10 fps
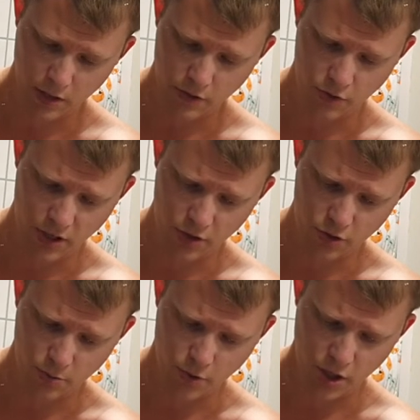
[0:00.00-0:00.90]
treat
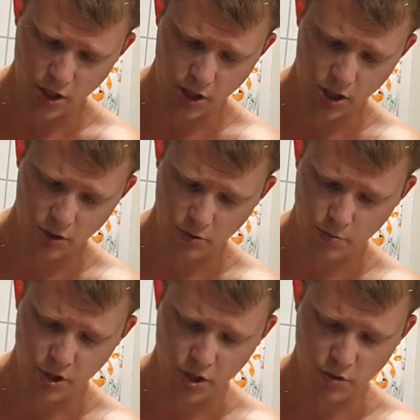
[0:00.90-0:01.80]
your brush and your
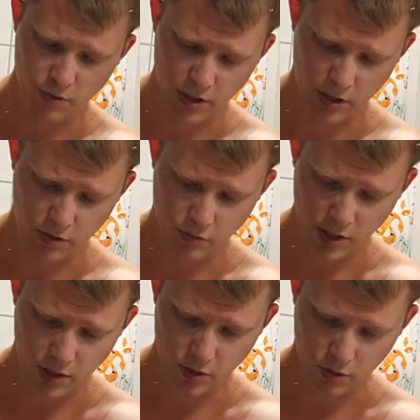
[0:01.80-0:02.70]
brush will
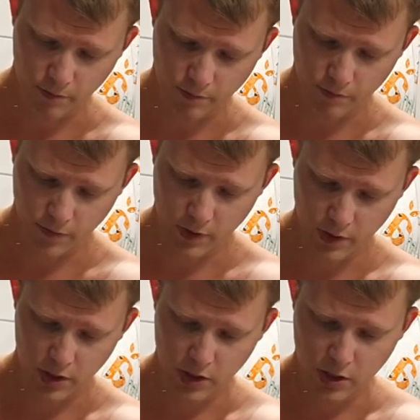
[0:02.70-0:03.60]
treat
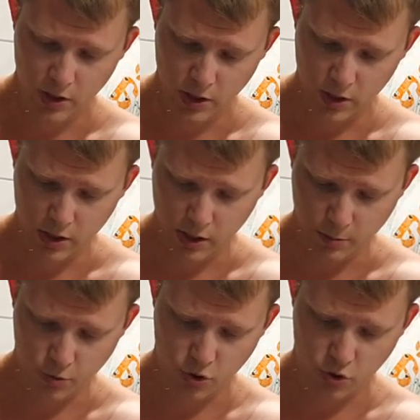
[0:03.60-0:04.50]
you.
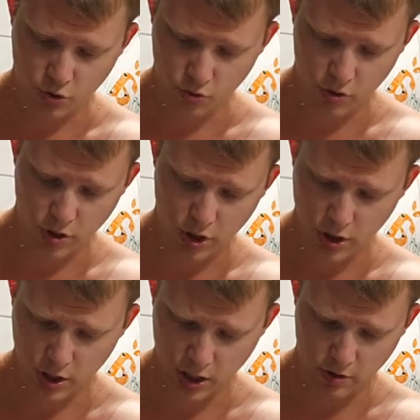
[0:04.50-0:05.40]
I'm soon done
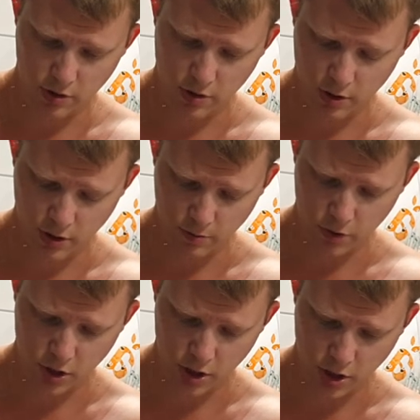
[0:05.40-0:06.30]
here.
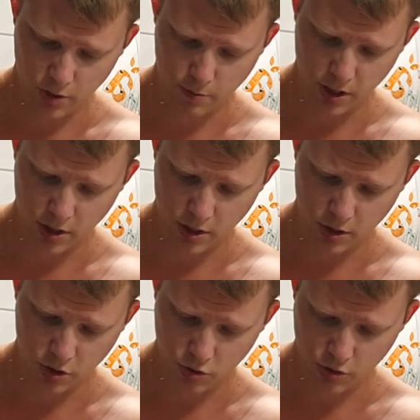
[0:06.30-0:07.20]
I'm just making
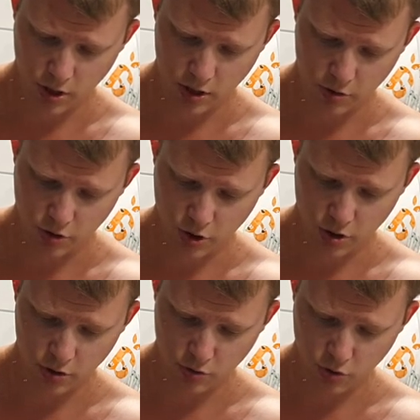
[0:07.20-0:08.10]
sure there's
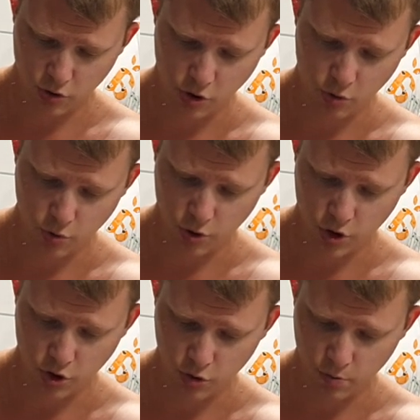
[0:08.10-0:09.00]
no
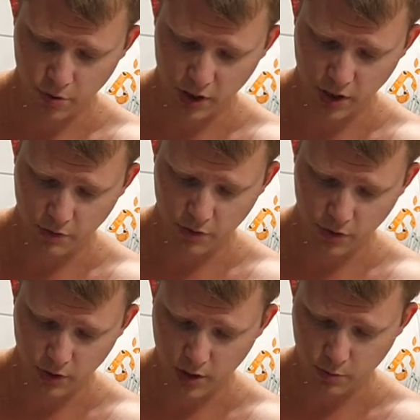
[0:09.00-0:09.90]
soap left
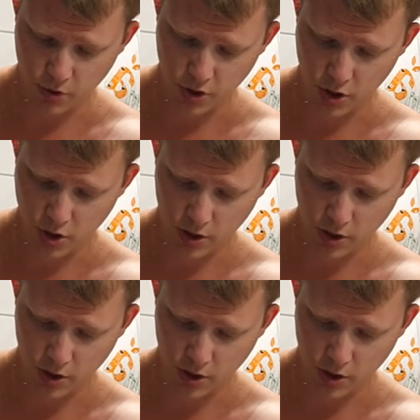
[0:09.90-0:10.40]
on that brush.